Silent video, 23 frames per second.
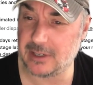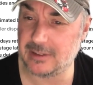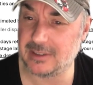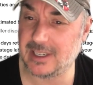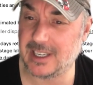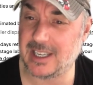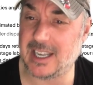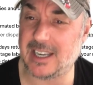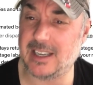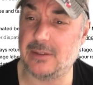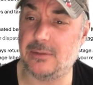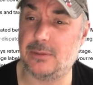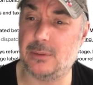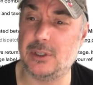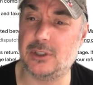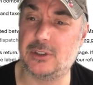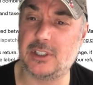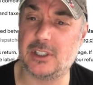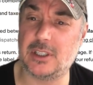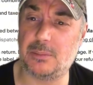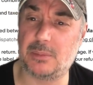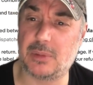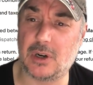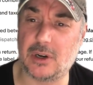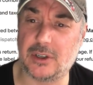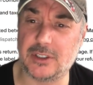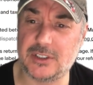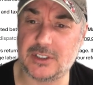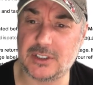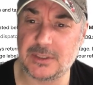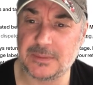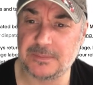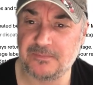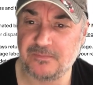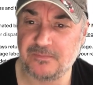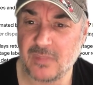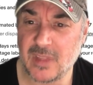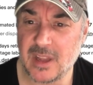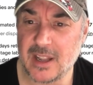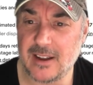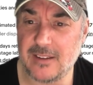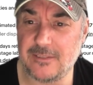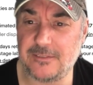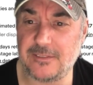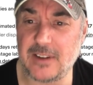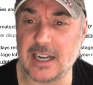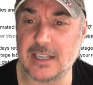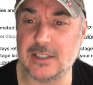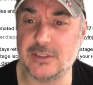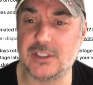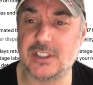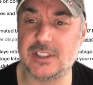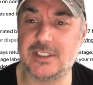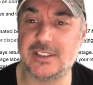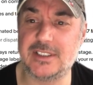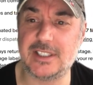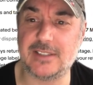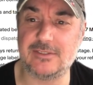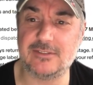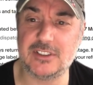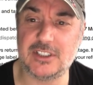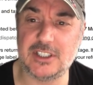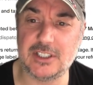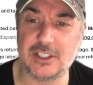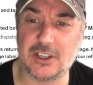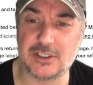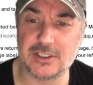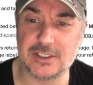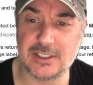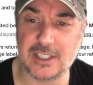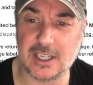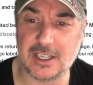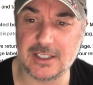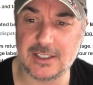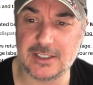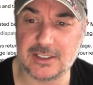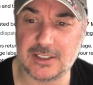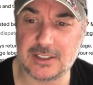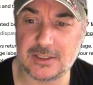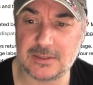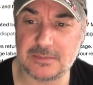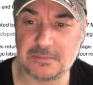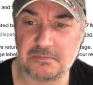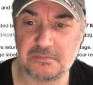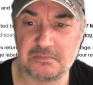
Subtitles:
And again, if we look at the price, $1,079.